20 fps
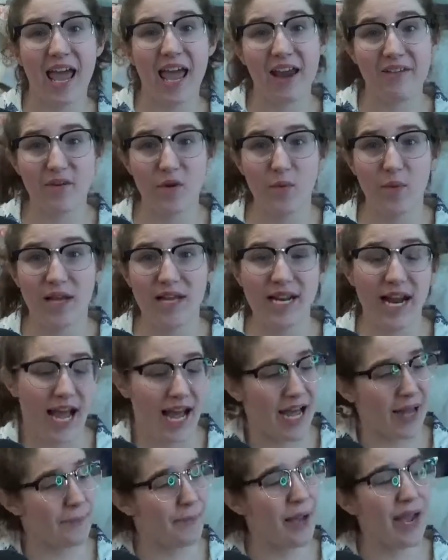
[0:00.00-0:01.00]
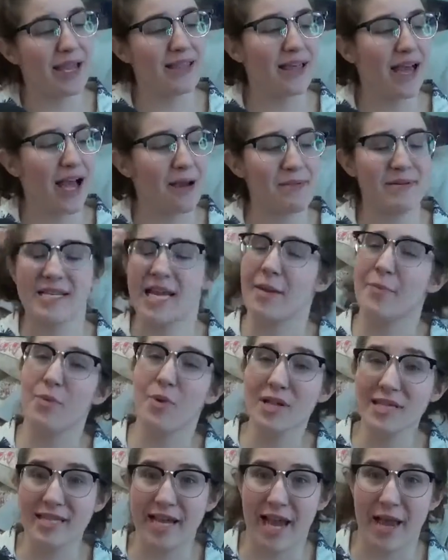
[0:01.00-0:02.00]
everyone, I'm Mila, I'm a type
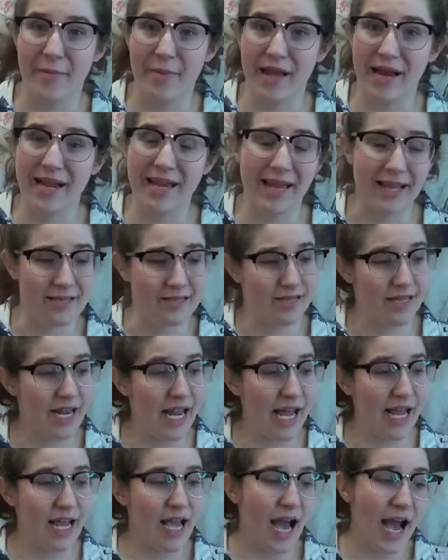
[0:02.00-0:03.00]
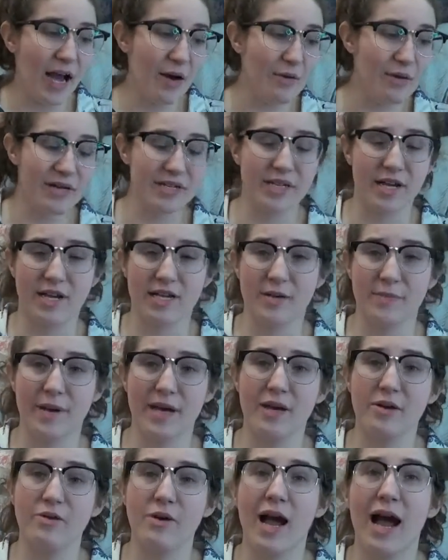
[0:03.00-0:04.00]
1 diabetic, and today I want to talk
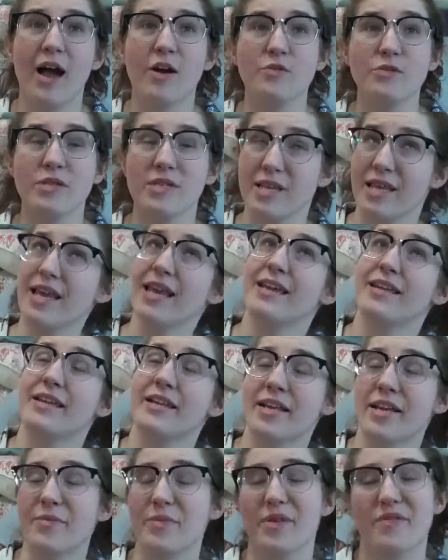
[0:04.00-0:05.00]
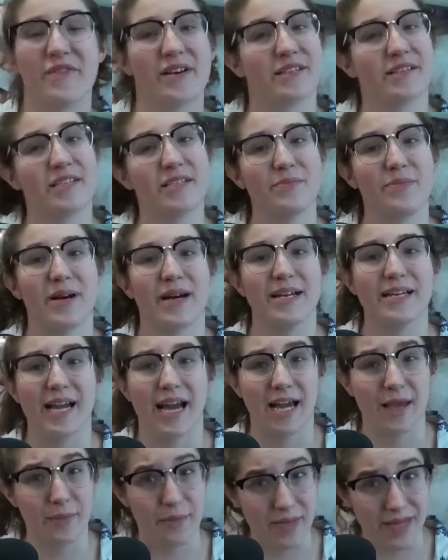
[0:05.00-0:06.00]
about how skin can be affected by
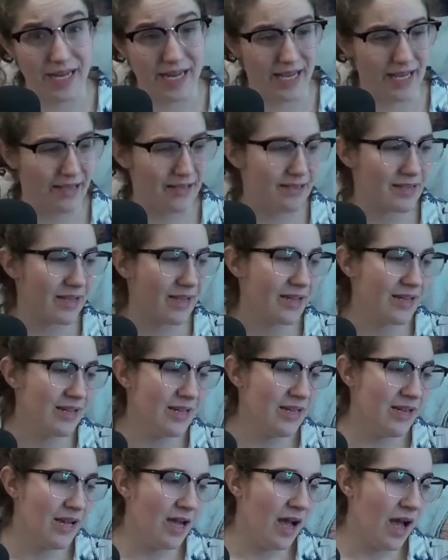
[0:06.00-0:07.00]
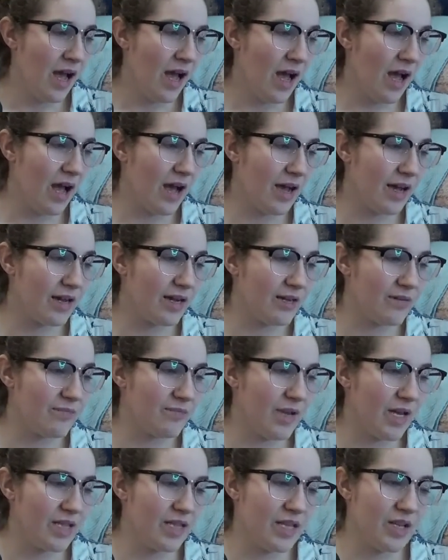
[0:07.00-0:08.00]
diabetes.
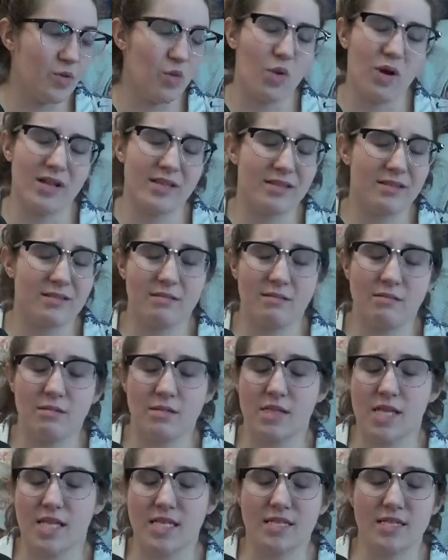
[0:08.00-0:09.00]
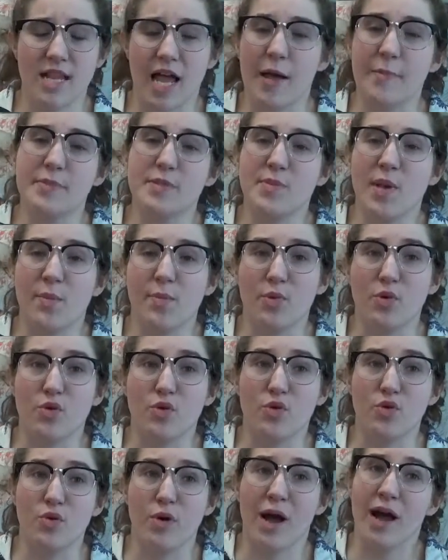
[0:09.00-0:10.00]
And then what steps people
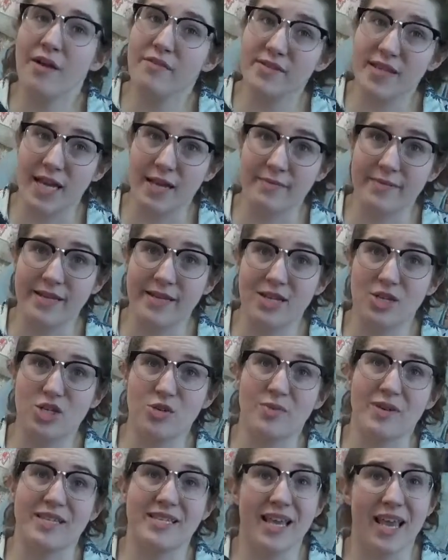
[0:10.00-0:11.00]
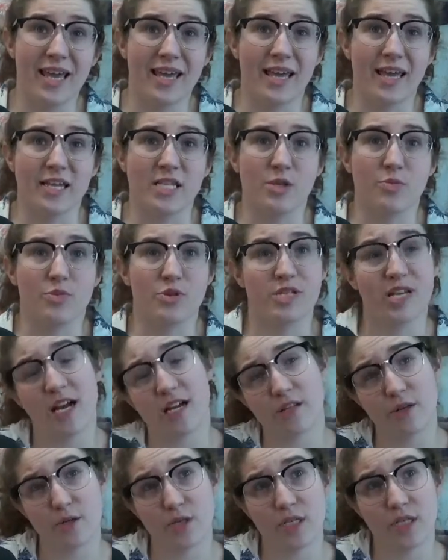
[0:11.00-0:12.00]
who have diabetes should be taking to
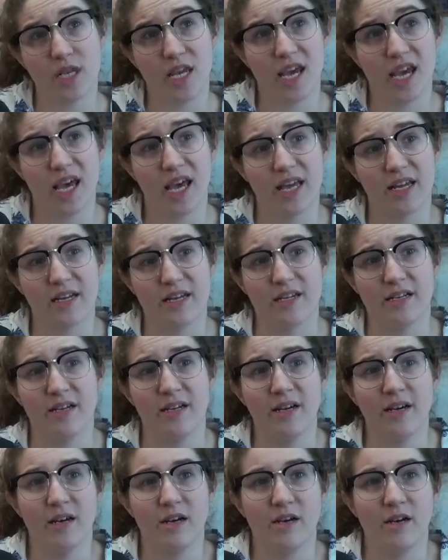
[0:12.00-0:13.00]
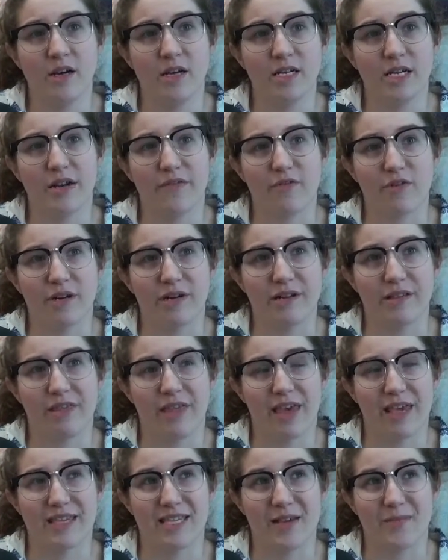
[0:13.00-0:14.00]
protect their skin, and different
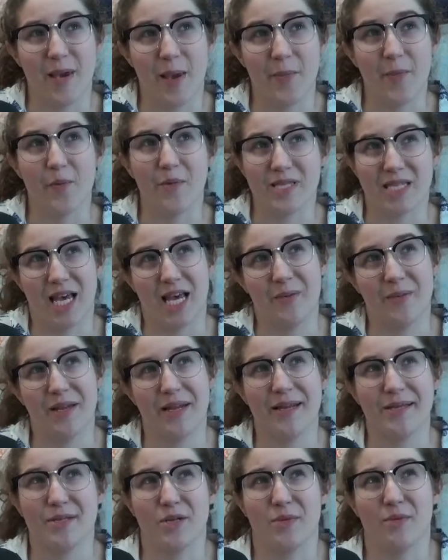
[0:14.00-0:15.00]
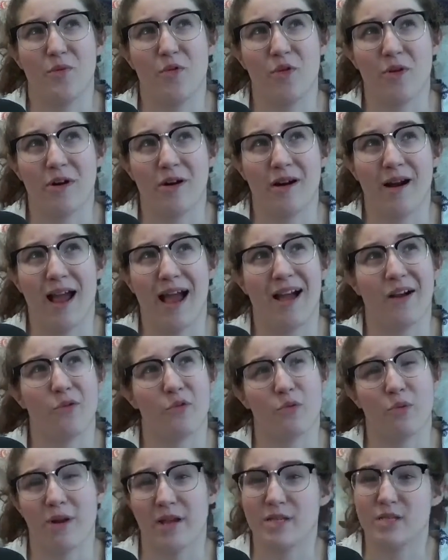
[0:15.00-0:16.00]
things that people with diabetes are more at
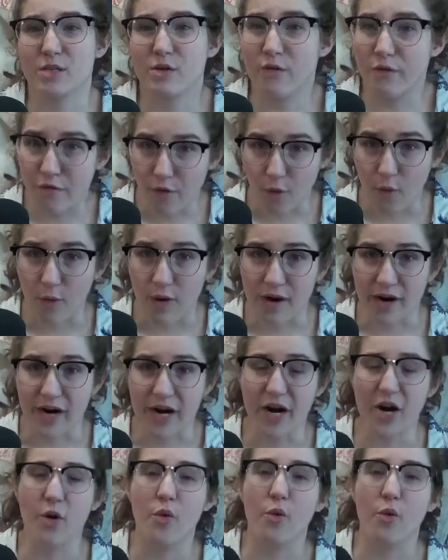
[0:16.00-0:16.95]
risk for